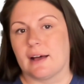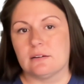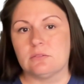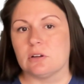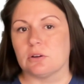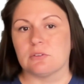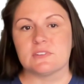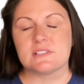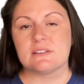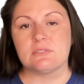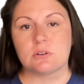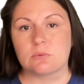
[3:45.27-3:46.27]
I don't know if it's
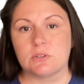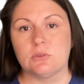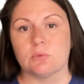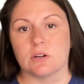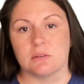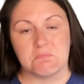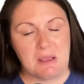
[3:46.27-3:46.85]
even a real word.